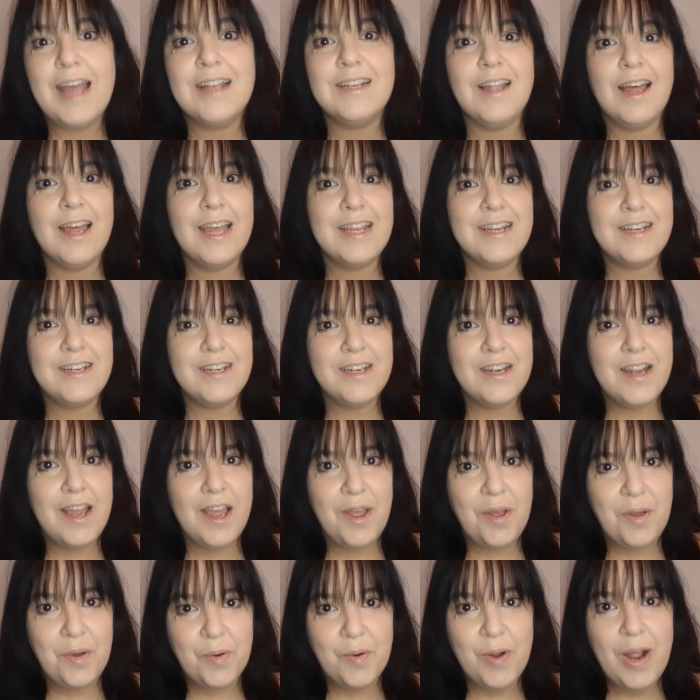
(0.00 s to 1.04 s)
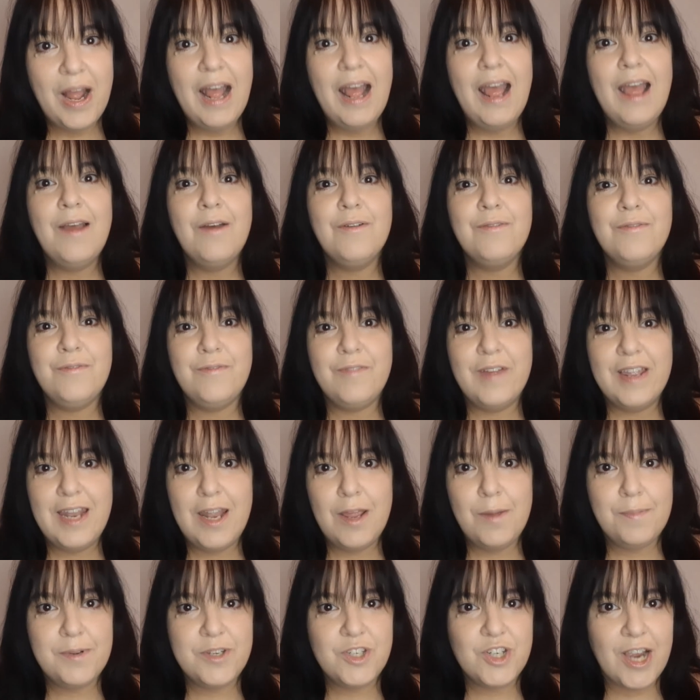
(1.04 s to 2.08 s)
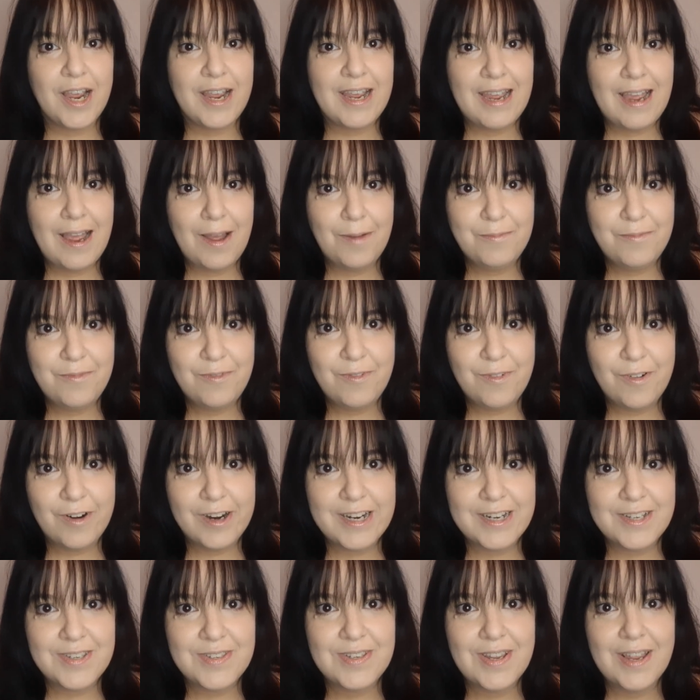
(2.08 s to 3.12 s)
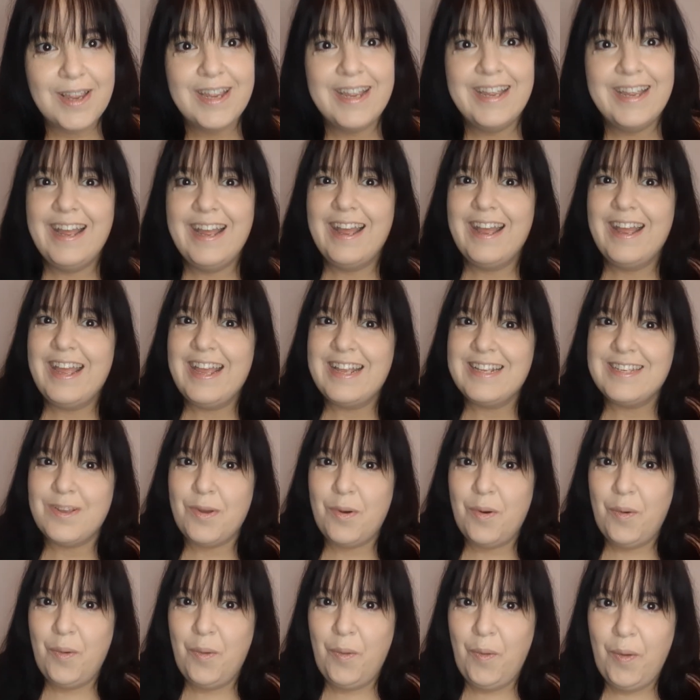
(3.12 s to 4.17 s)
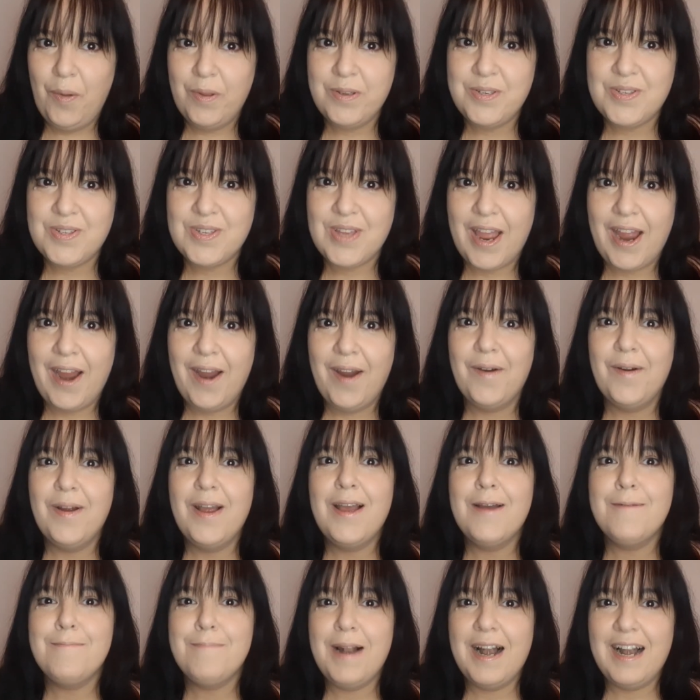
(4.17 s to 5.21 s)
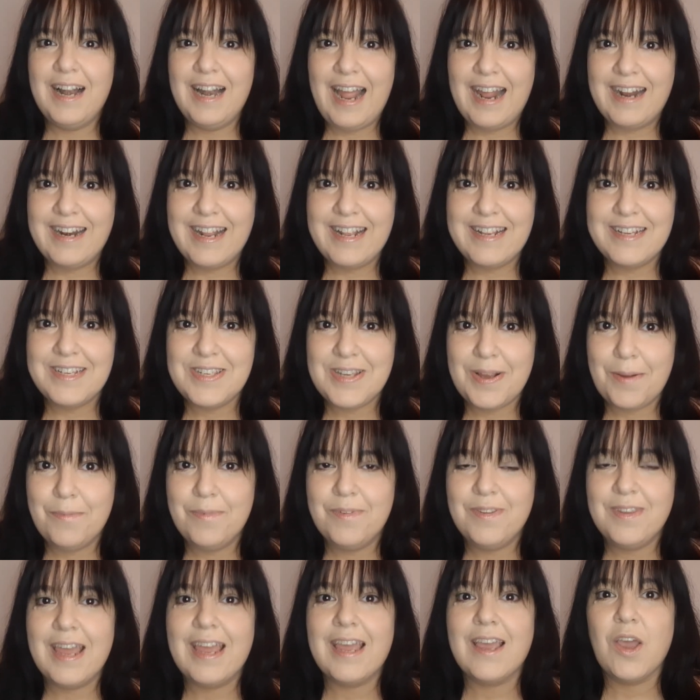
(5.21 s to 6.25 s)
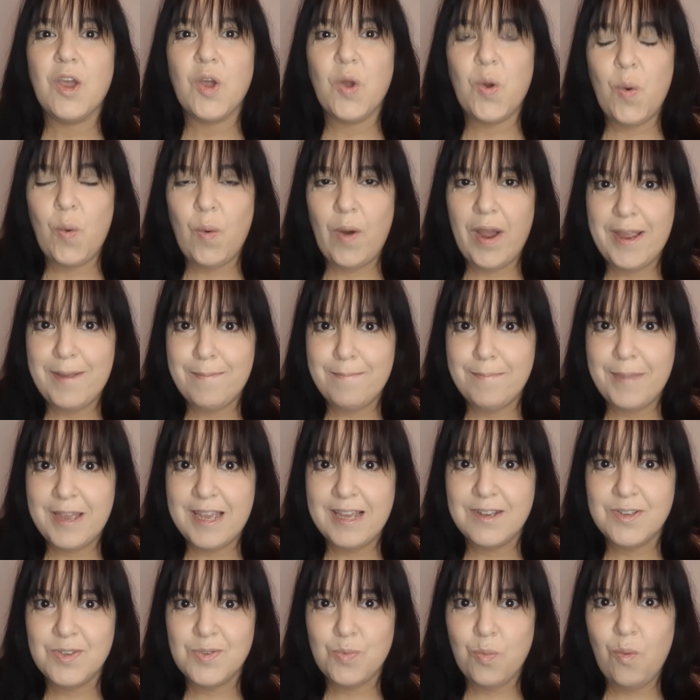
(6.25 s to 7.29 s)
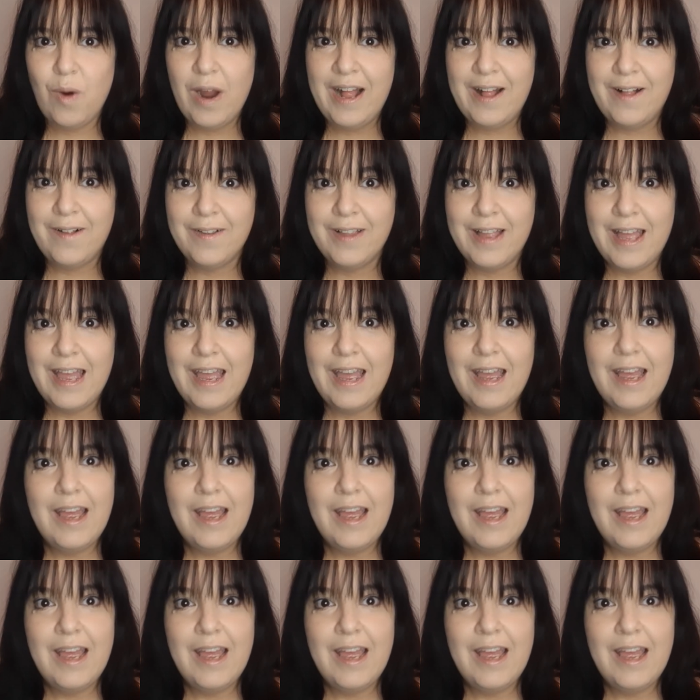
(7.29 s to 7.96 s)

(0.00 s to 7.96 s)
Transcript: And I know Philip J. Humphreys is also planning something quite big as well.